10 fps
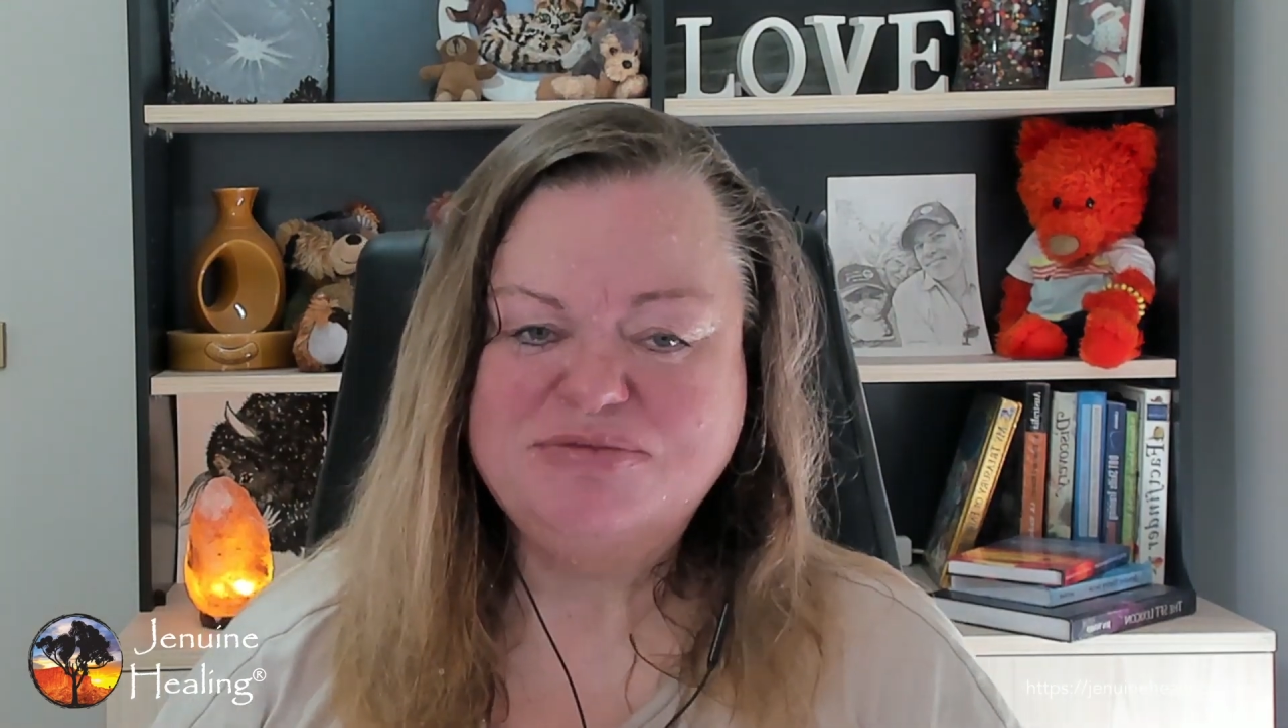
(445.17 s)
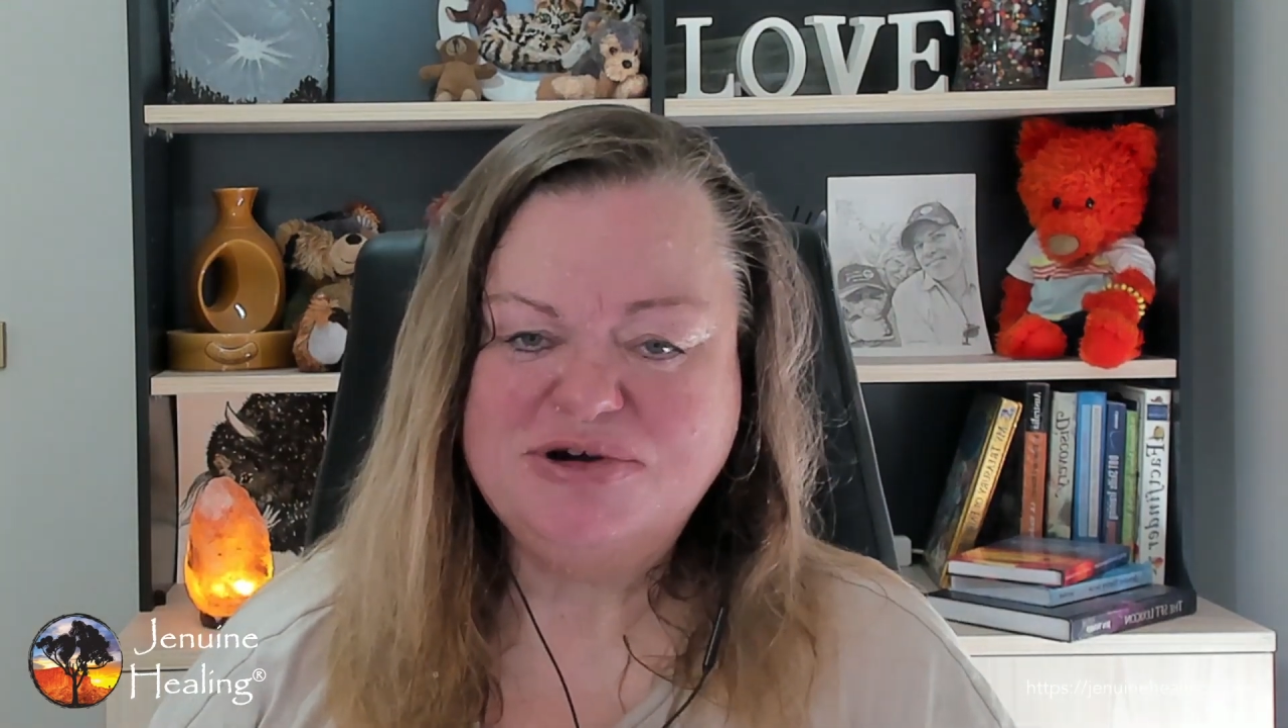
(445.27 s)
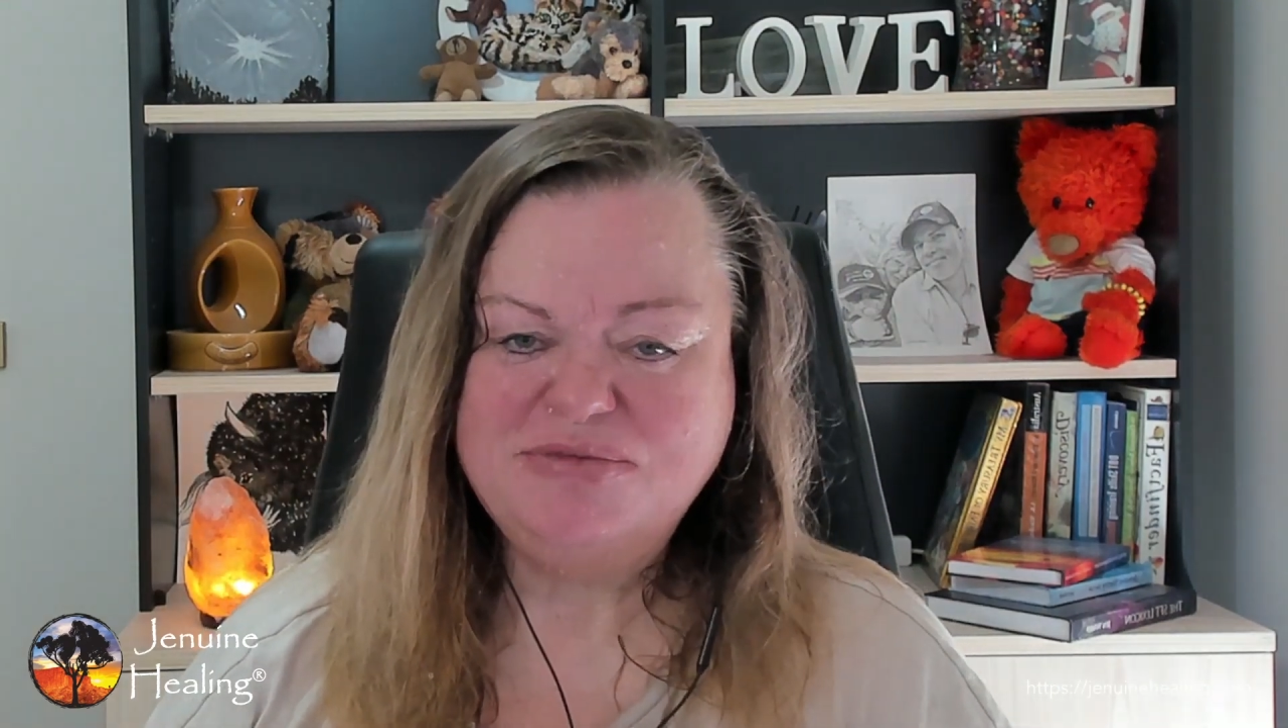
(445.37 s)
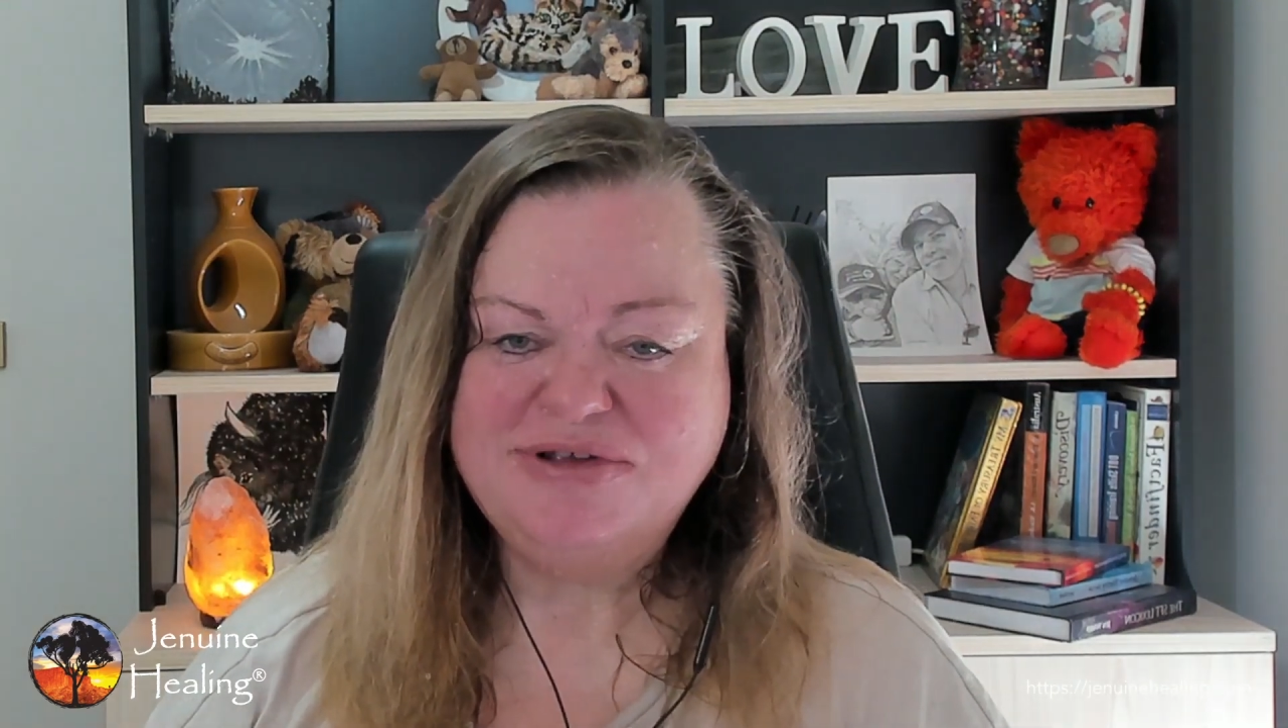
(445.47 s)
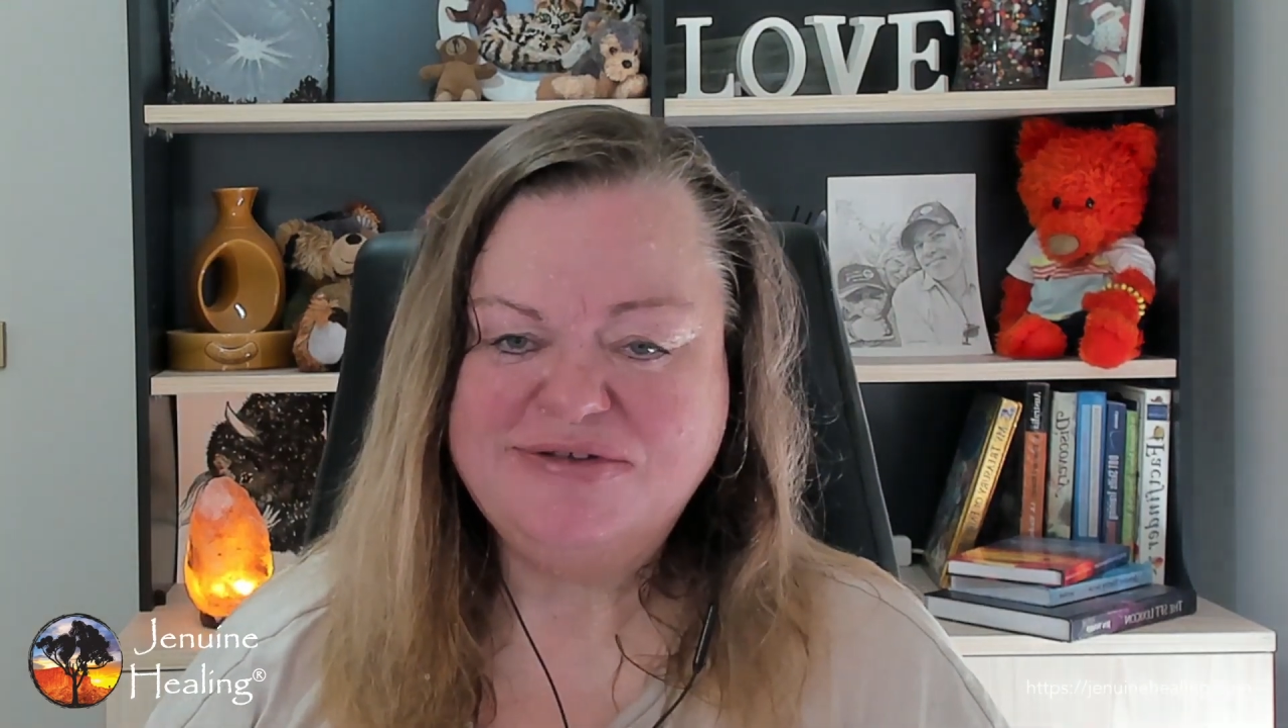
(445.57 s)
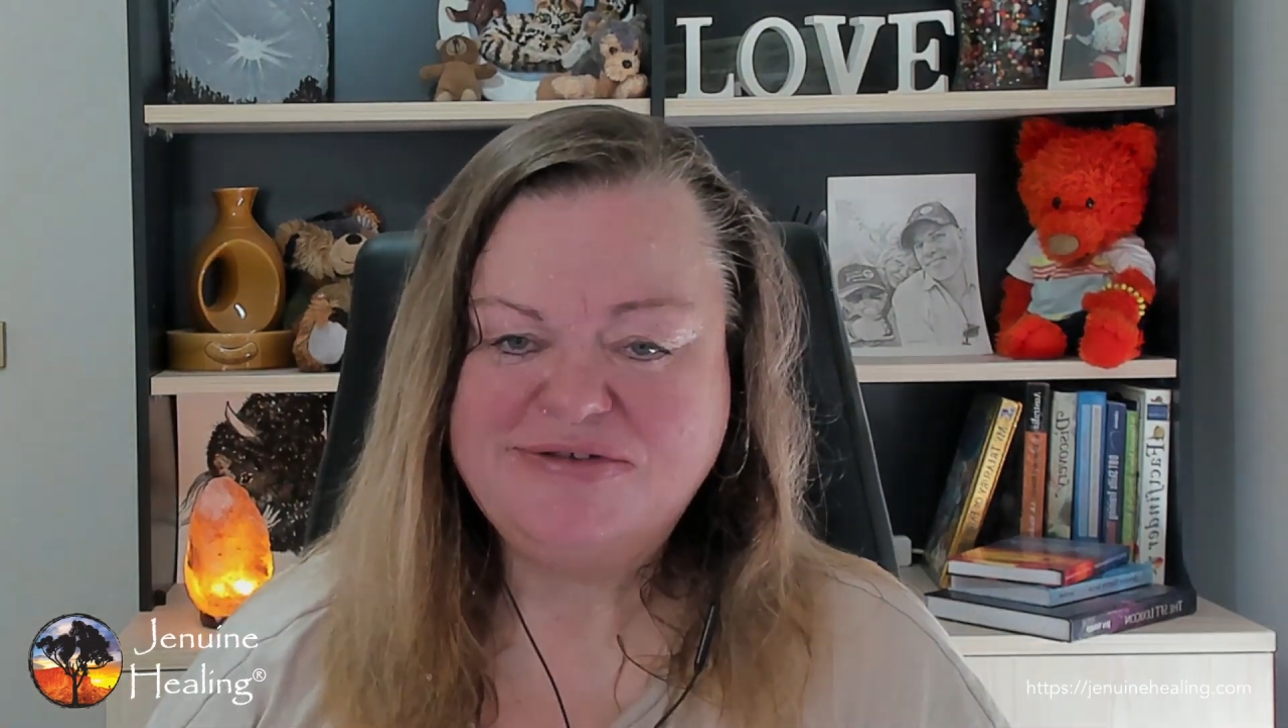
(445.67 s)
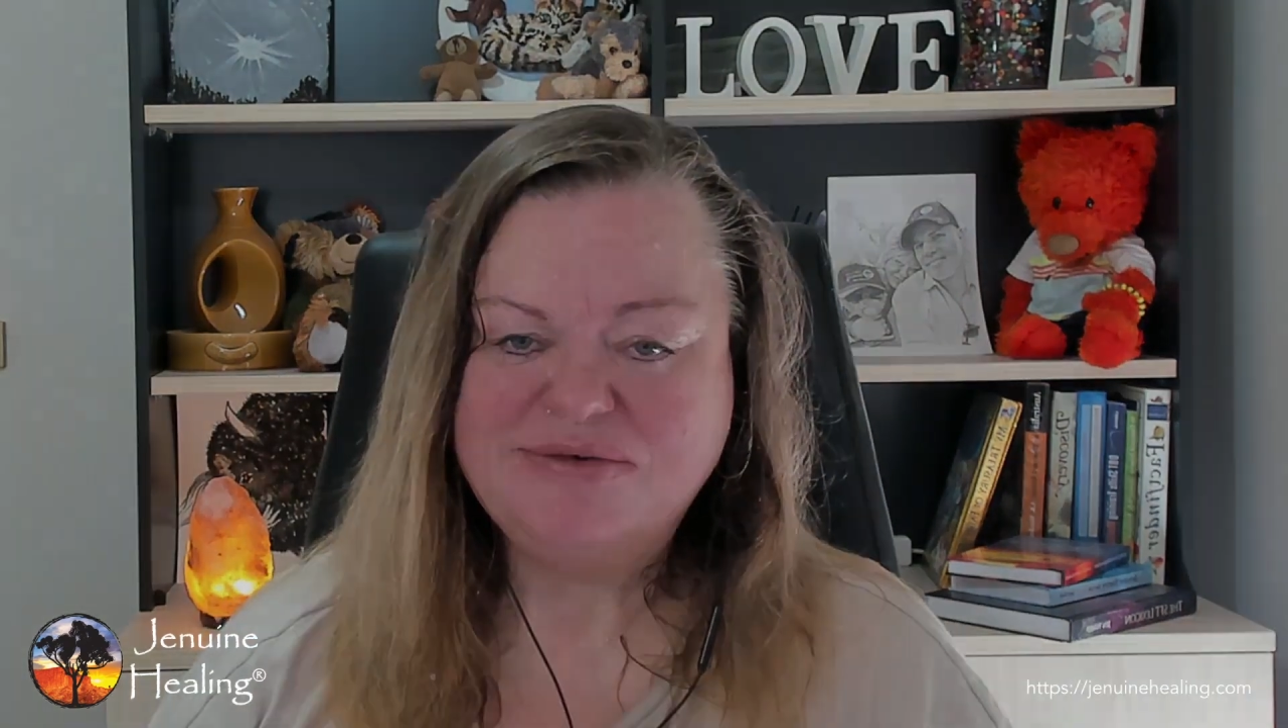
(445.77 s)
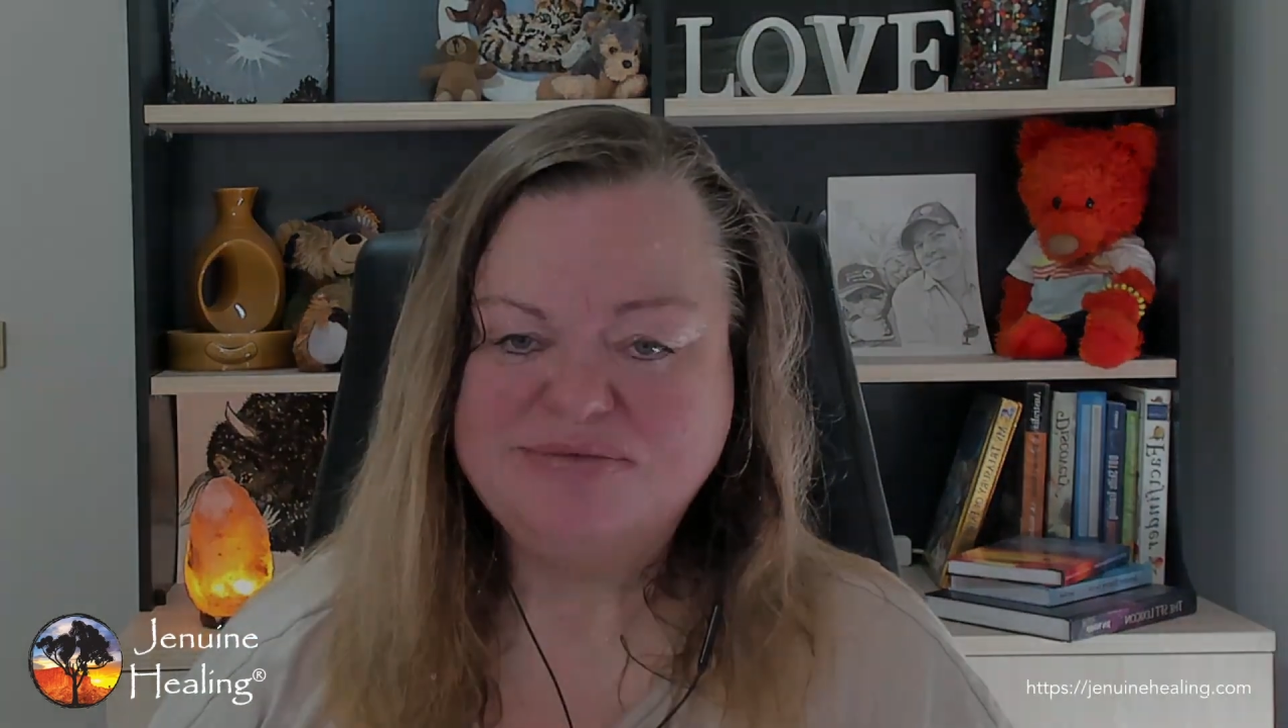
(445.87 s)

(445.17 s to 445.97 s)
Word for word: moments.